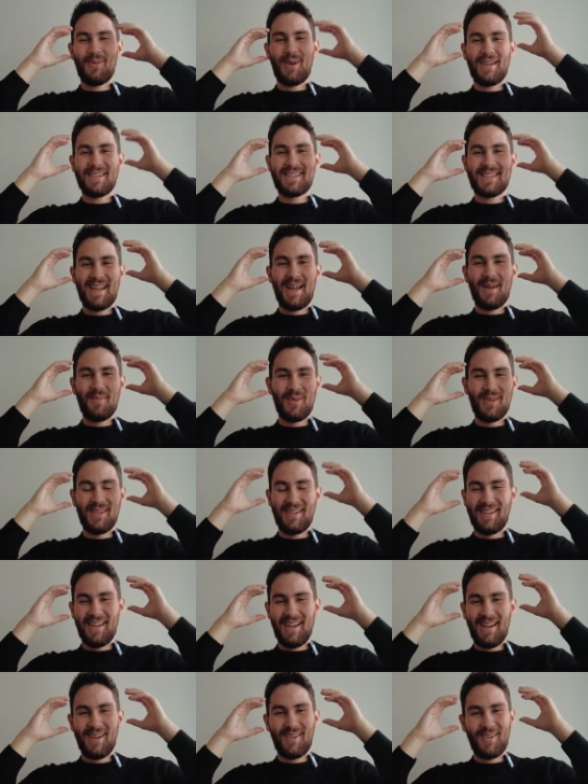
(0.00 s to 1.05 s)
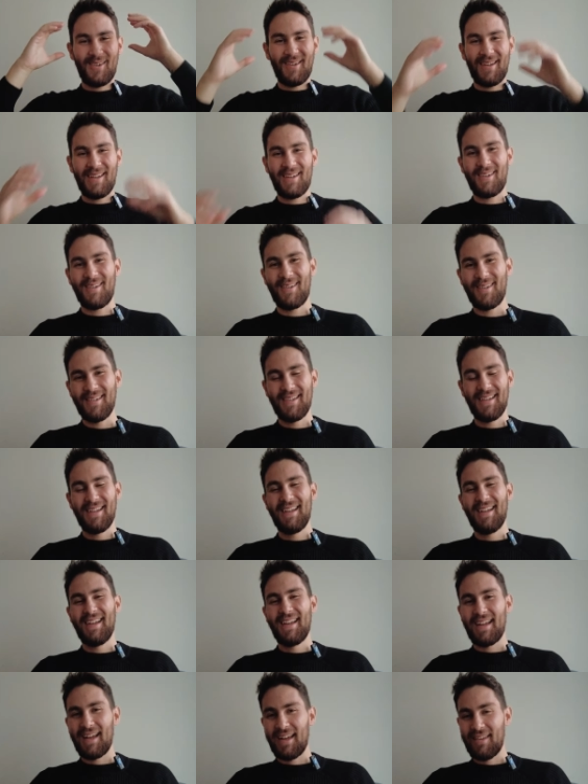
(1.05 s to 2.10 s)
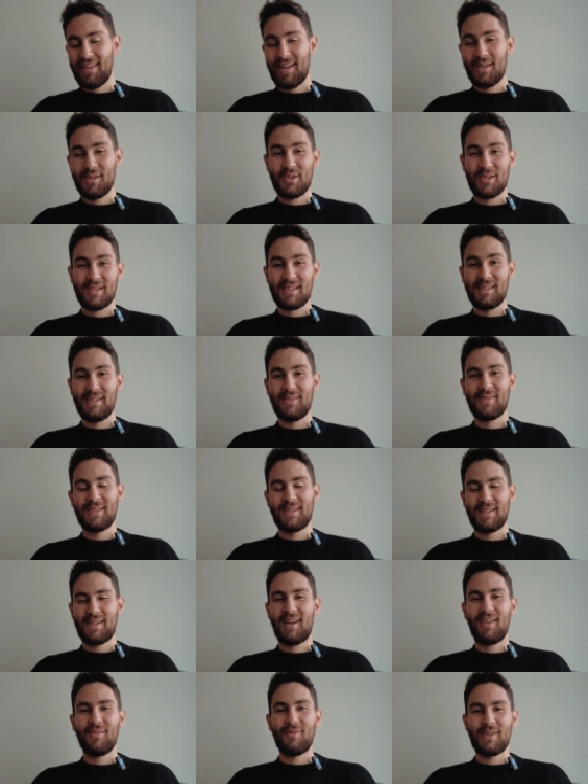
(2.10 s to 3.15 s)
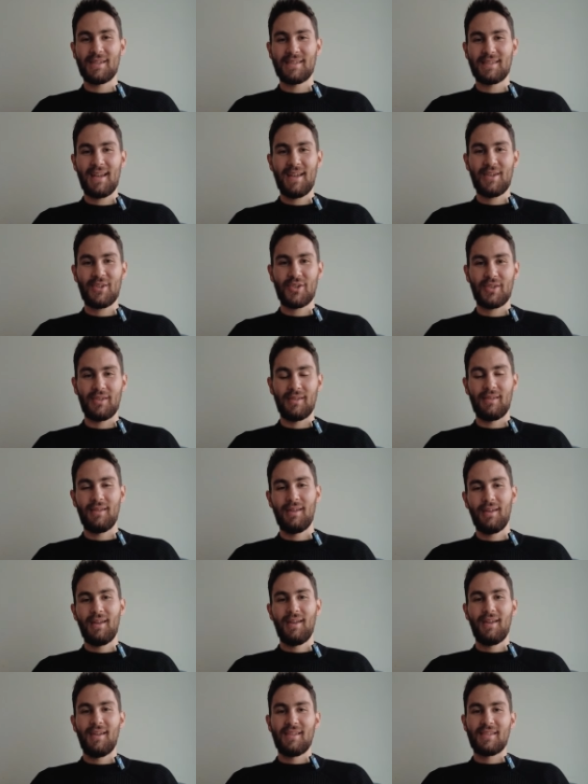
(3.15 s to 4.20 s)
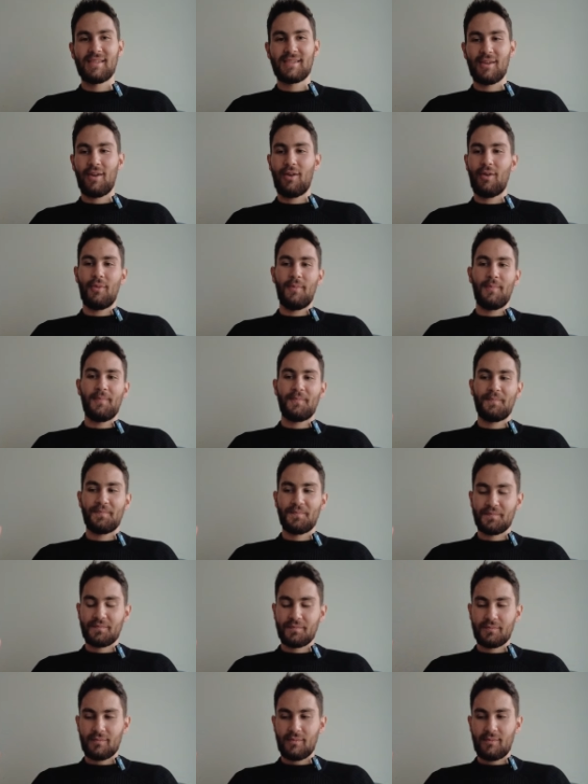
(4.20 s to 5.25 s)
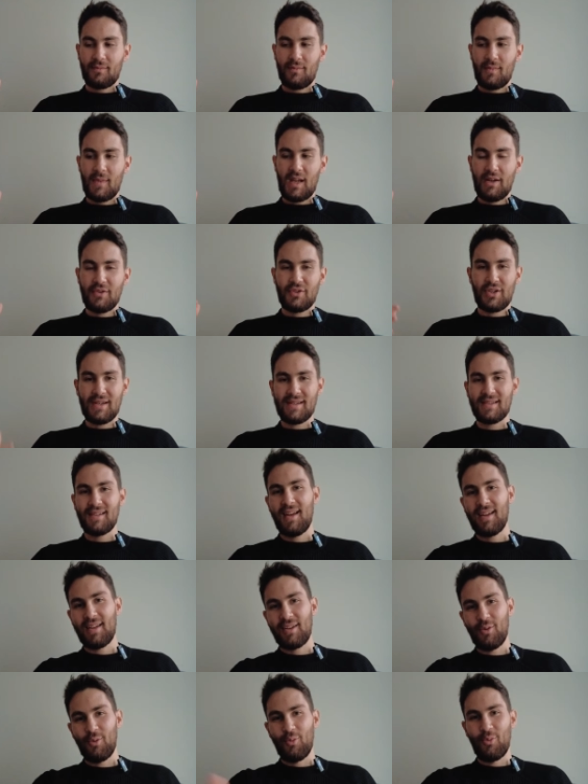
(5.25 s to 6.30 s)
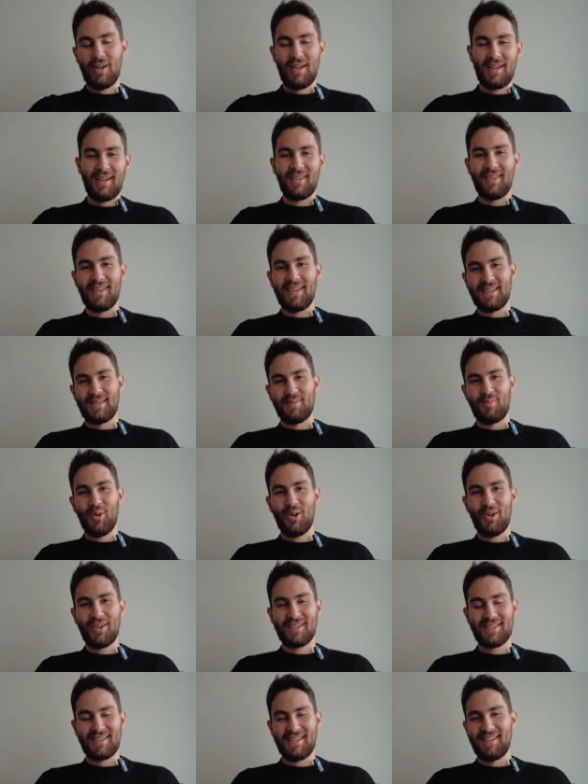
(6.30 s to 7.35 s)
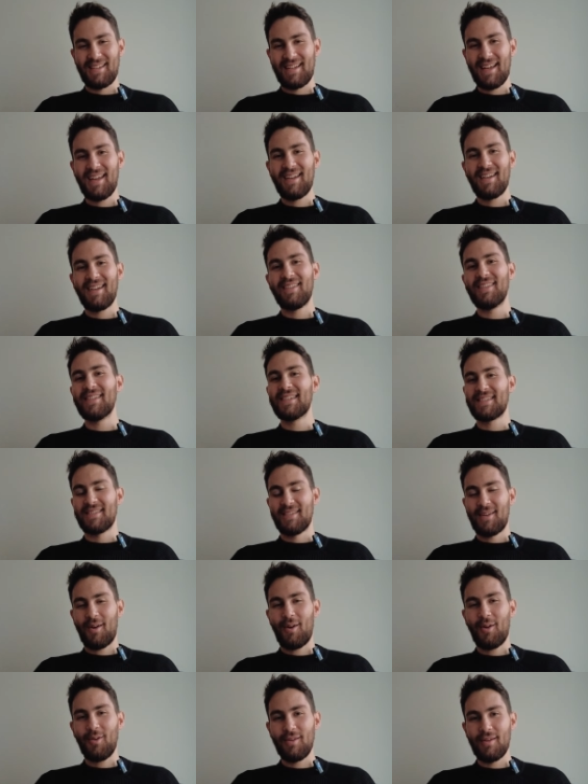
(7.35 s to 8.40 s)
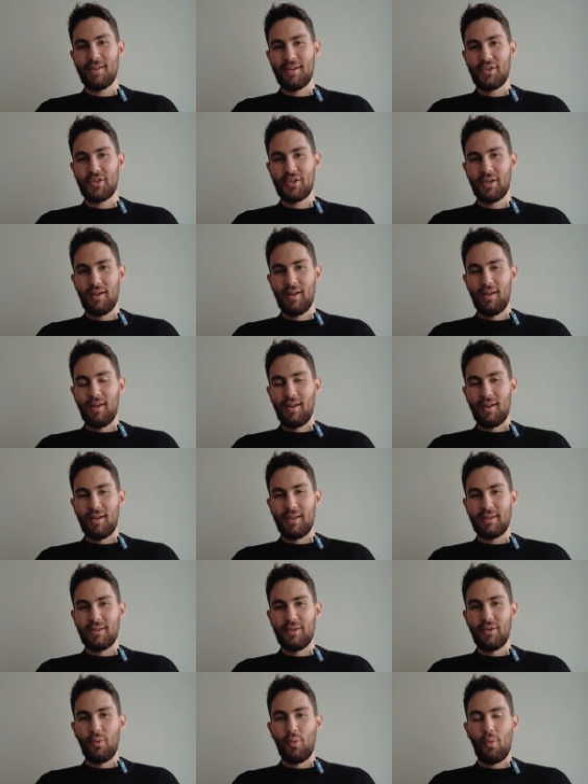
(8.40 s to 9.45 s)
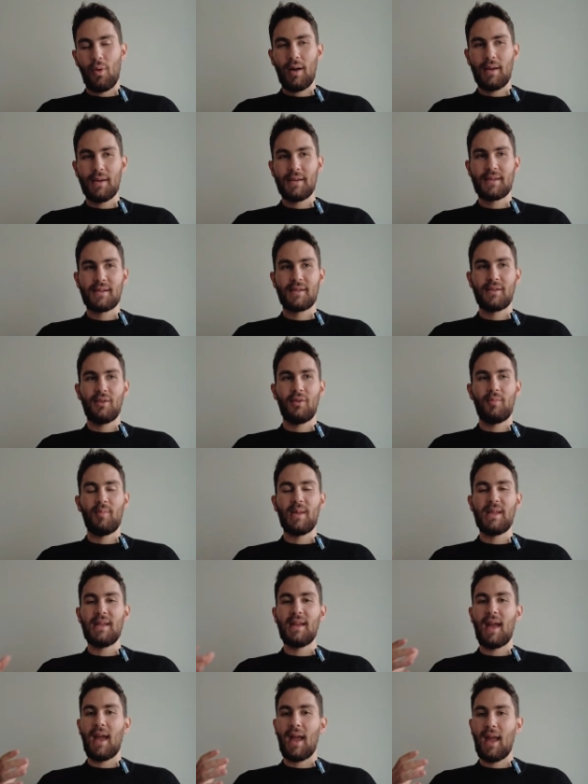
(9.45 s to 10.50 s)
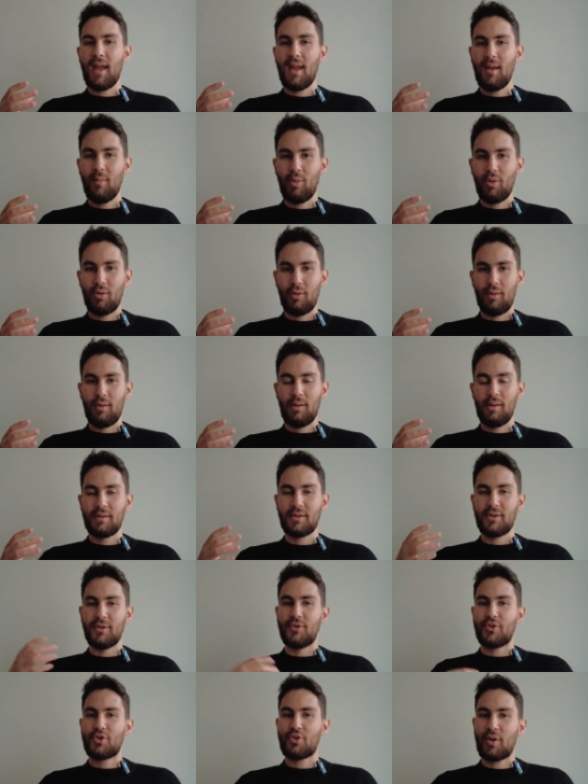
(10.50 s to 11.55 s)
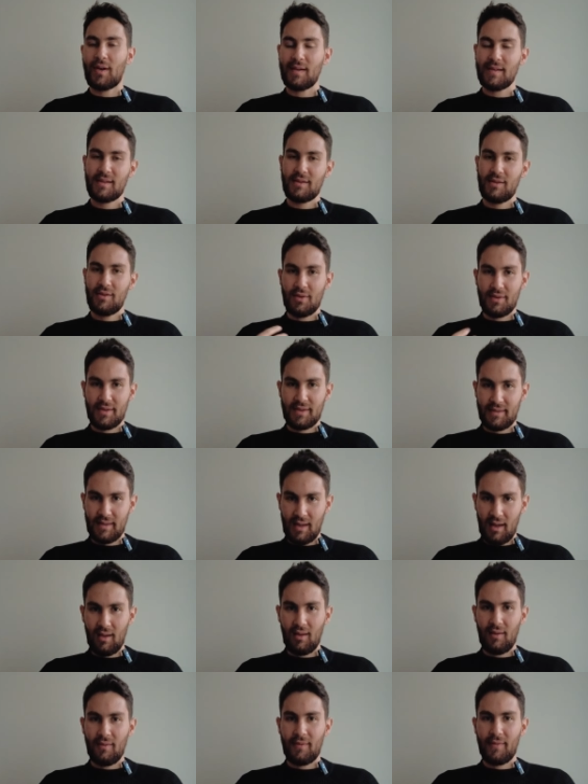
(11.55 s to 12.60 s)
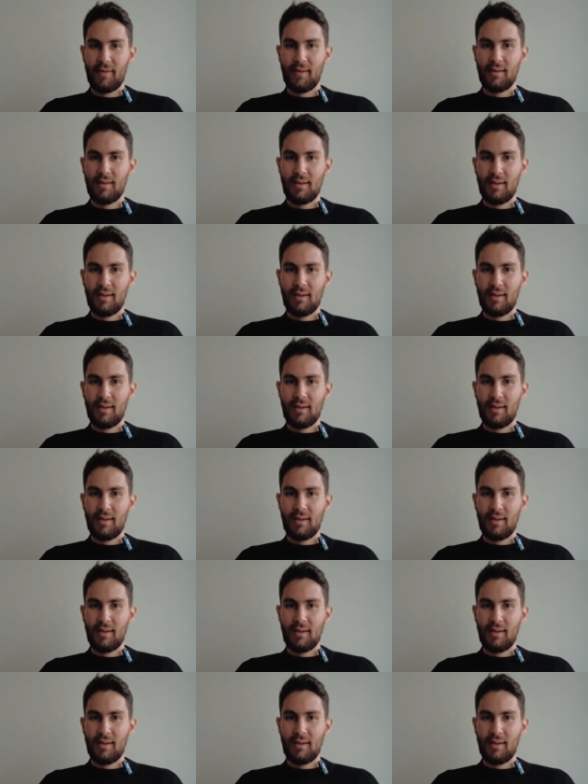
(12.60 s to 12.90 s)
what's happening error error and then just leaves the conversation so just like you're reading these books and gaining this knowledge you want to be able to trust yourself